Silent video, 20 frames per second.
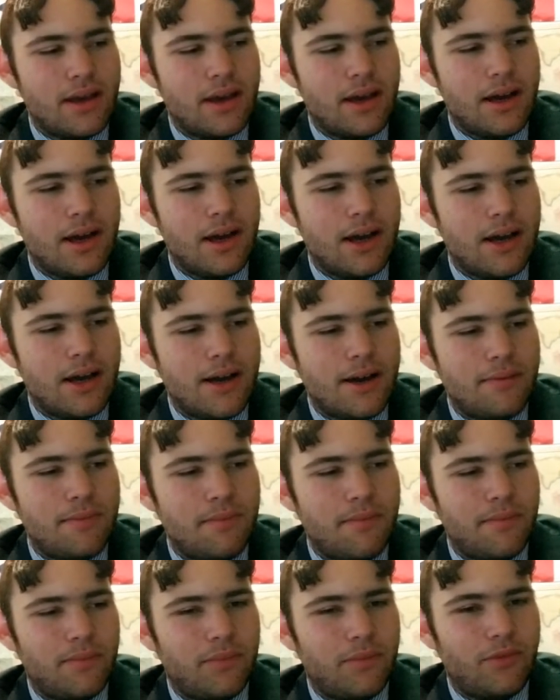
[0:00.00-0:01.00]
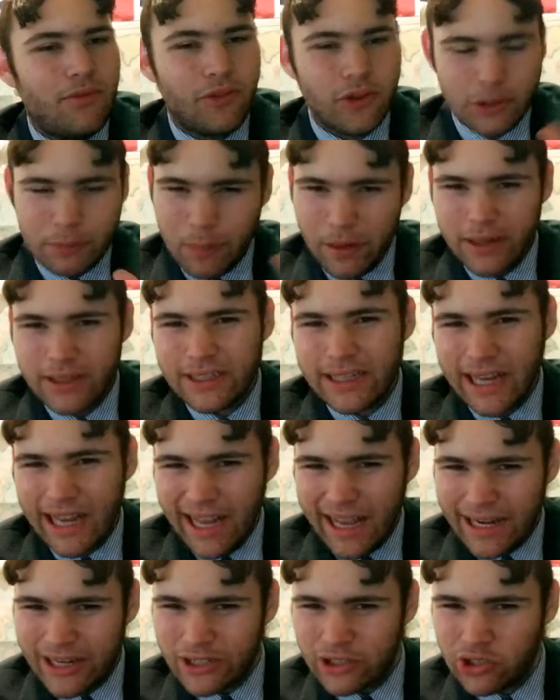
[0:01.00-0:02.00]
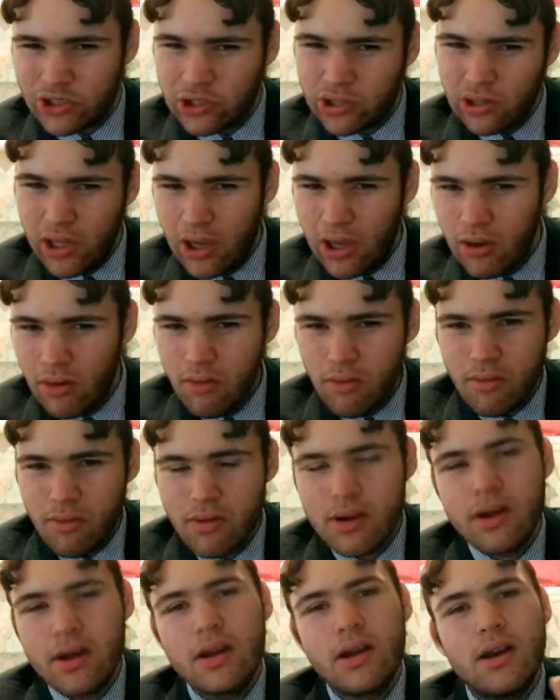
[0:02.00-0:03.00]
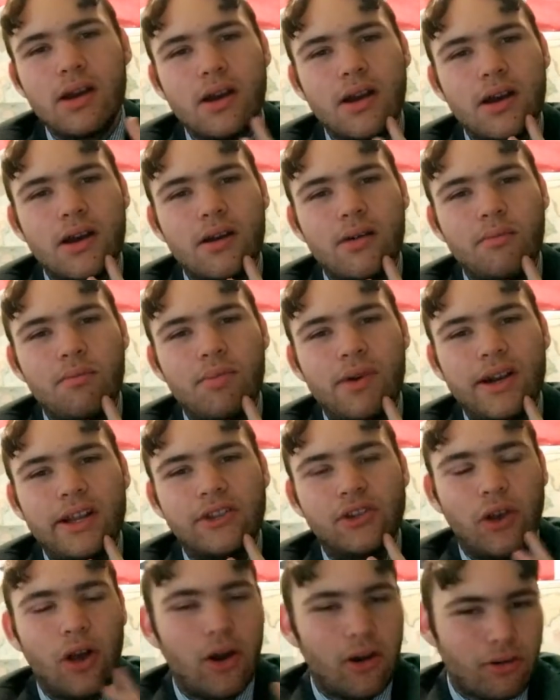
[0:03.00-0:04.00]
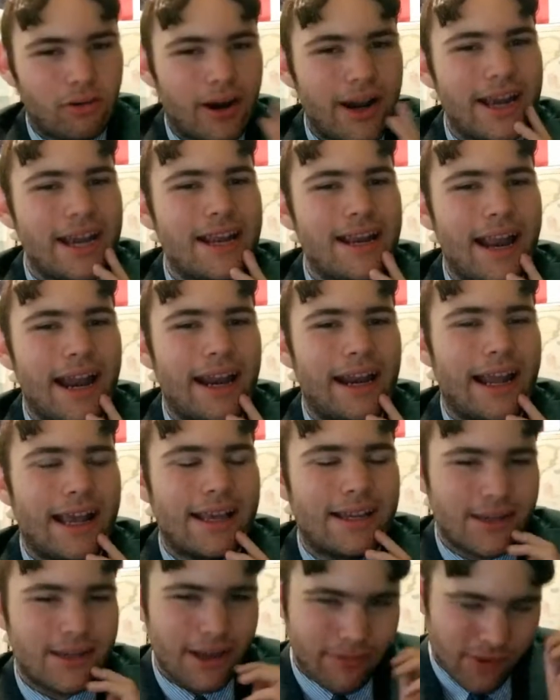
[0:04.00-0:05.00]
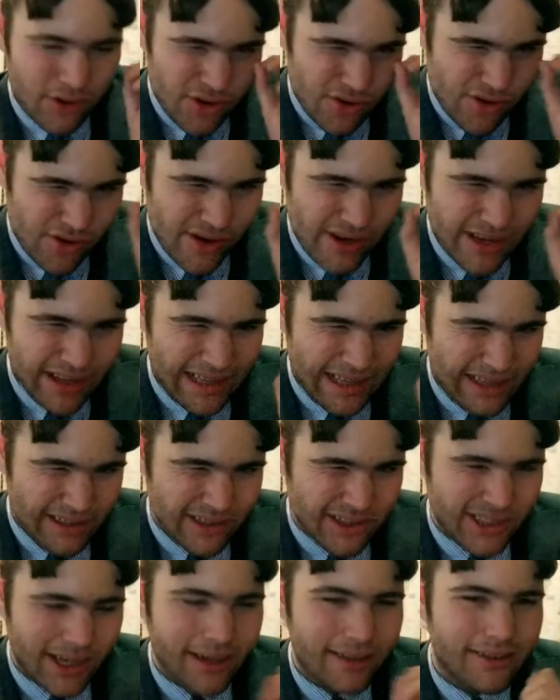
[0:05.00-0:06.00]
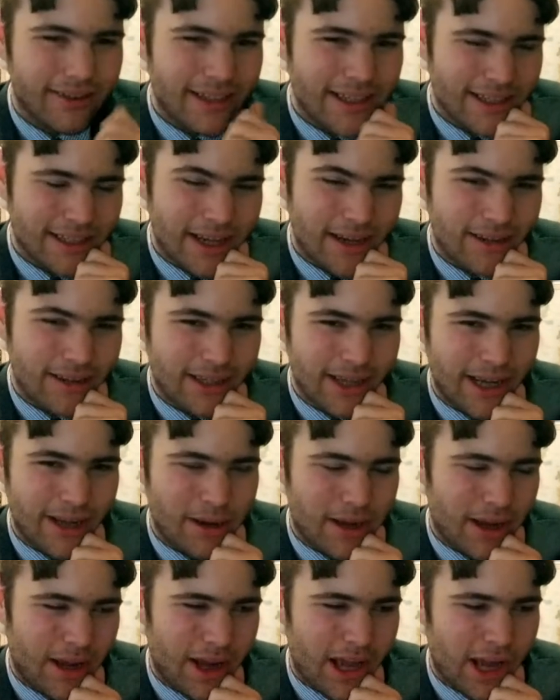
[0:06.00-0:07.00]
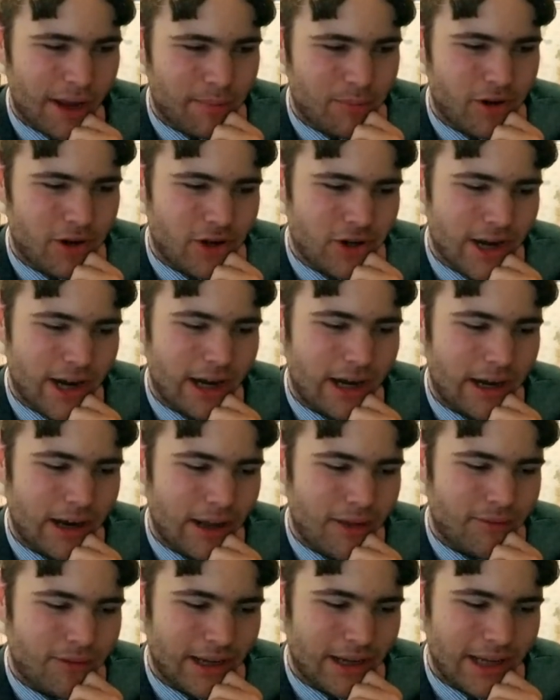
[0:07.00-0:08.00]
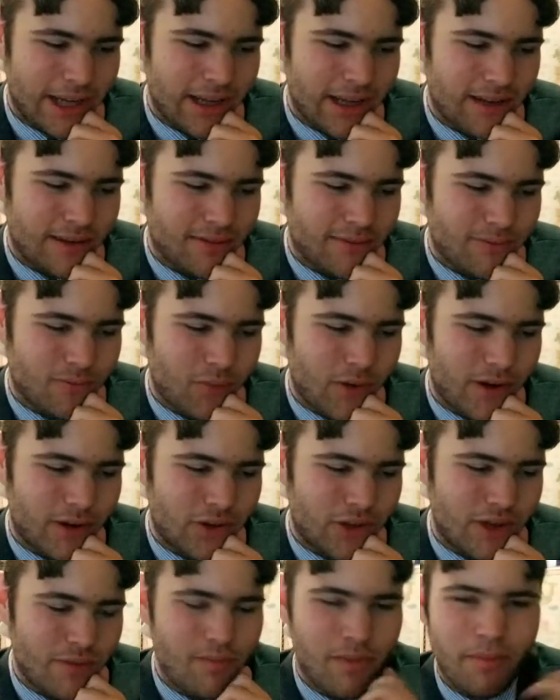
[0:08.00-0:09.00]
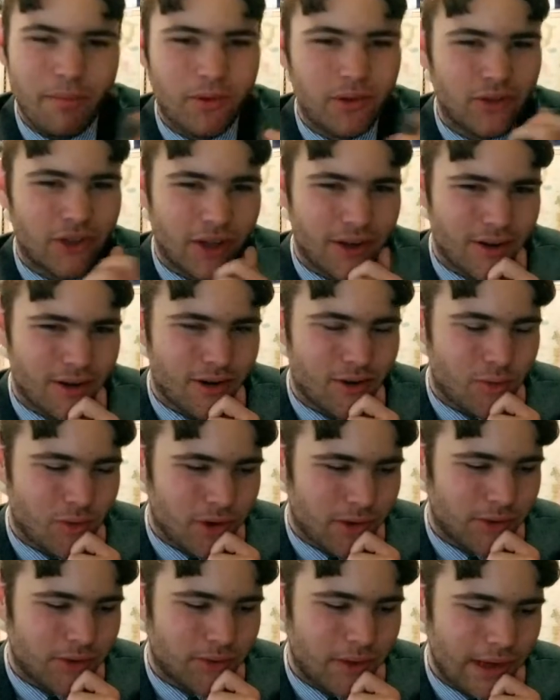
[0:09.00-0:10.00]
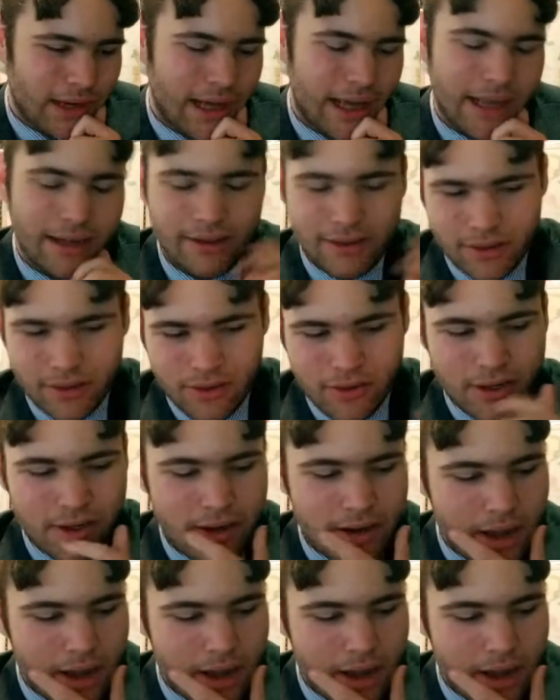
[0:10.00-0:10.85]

Um, the first part is kind of slow, but it's alright, and it has enough good little subtleties there that I, I, I appreciate it enough. Again, when she mumbles under her words and whatnot, good.